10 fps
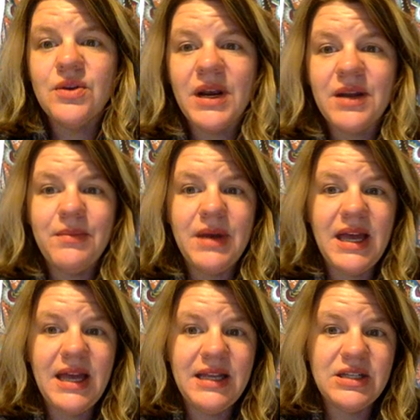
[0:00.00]

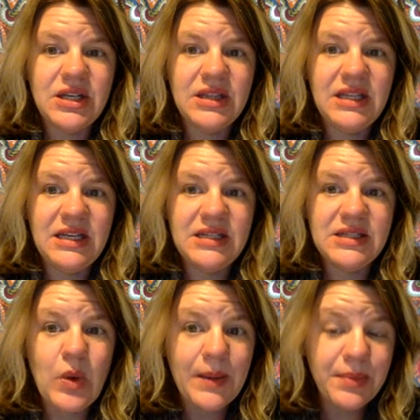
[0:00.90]
recommend these
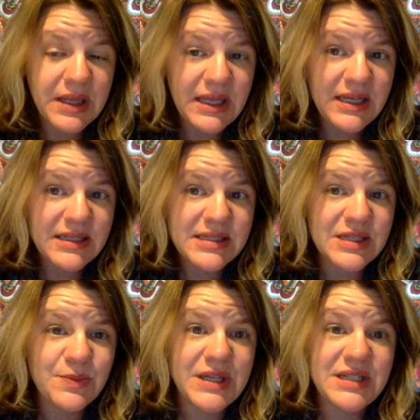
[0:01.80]
web links as
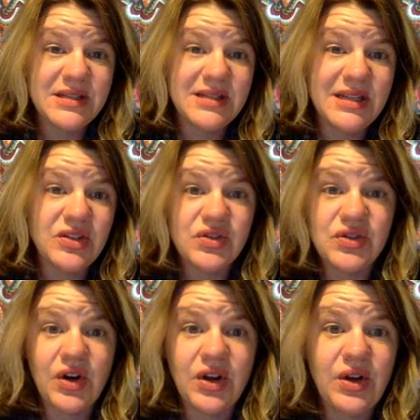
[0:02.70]
places to get
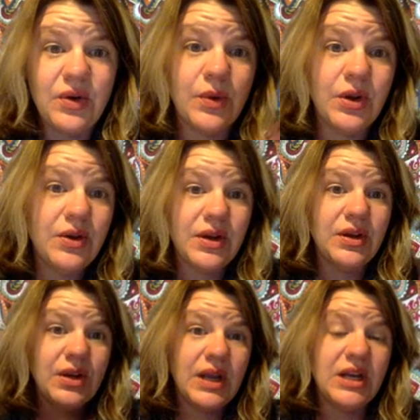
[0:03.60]
started, or you
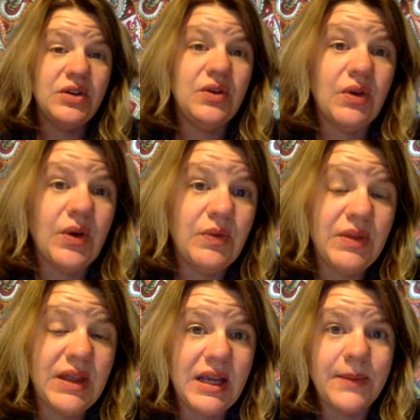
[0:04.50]
can kind of do your own
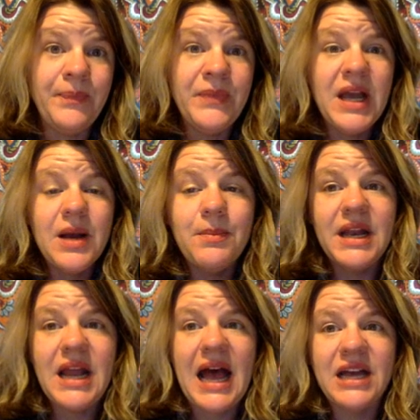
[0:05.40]
thing.
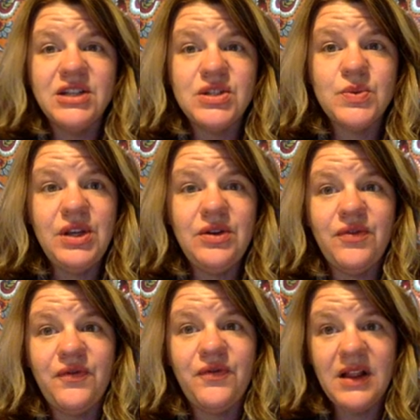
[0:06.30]
But I just want you to
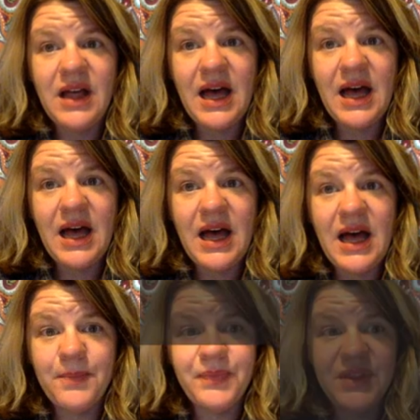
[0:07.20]
fill
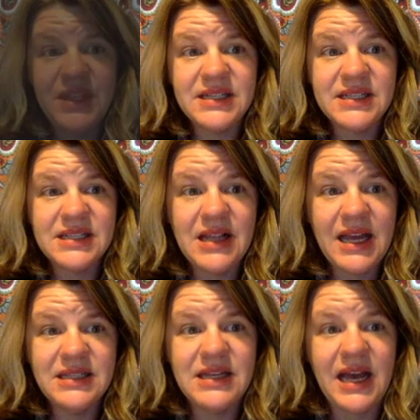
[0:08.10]
up this
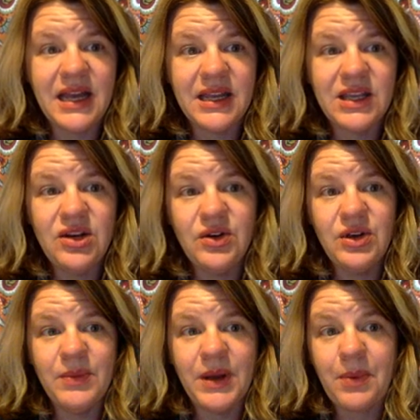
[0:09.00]
slide deck. You know,
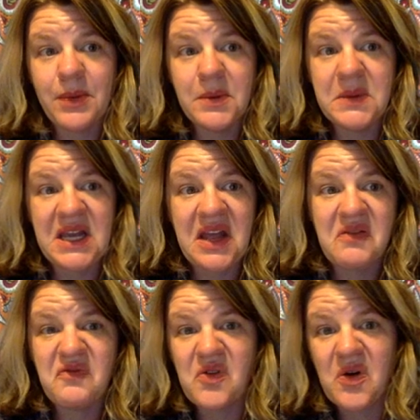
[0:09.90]
you might probably
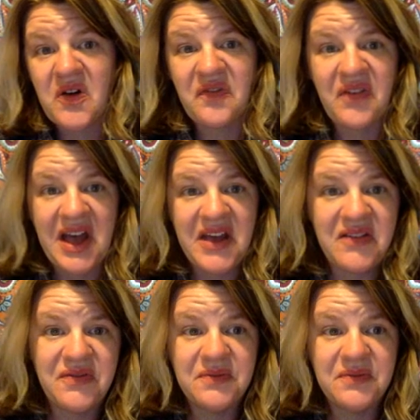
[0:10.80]
get 4 or 5